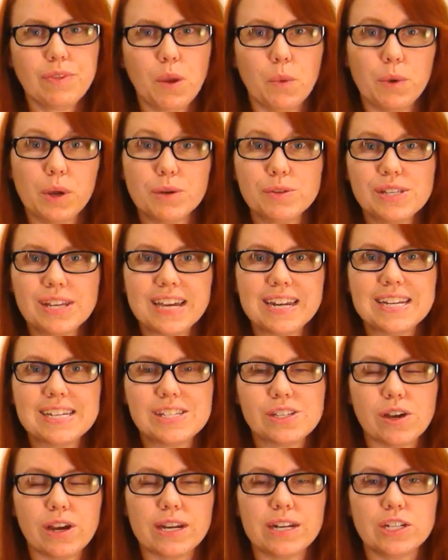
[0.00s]
we also get
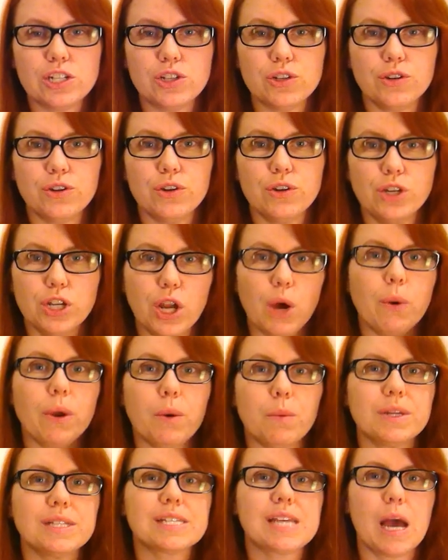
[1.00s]
excited to
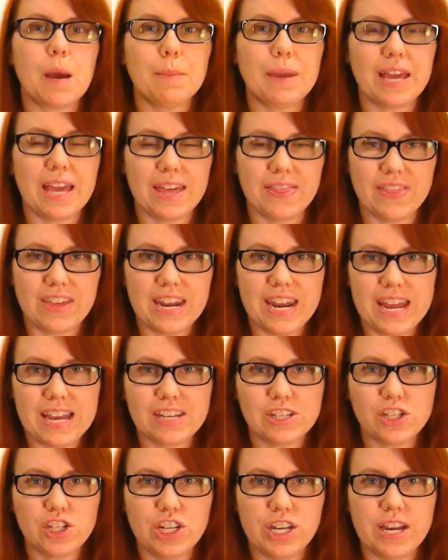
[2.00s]
knowing what's coming in the
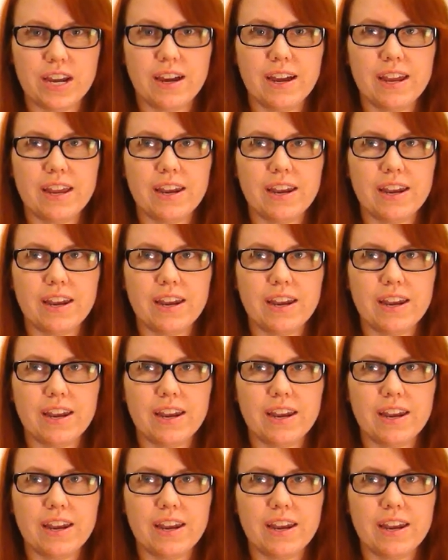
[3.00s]
next year.